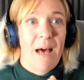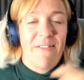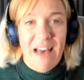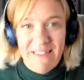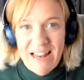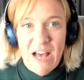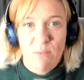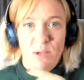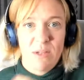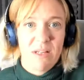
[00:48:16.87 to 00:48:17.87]
and that then
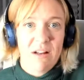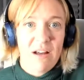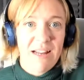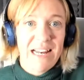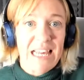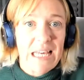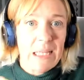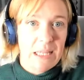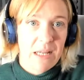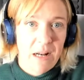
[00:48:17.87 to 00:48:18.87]
helps with the client
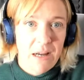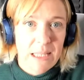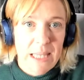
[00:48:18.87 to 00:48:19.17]
leads and the client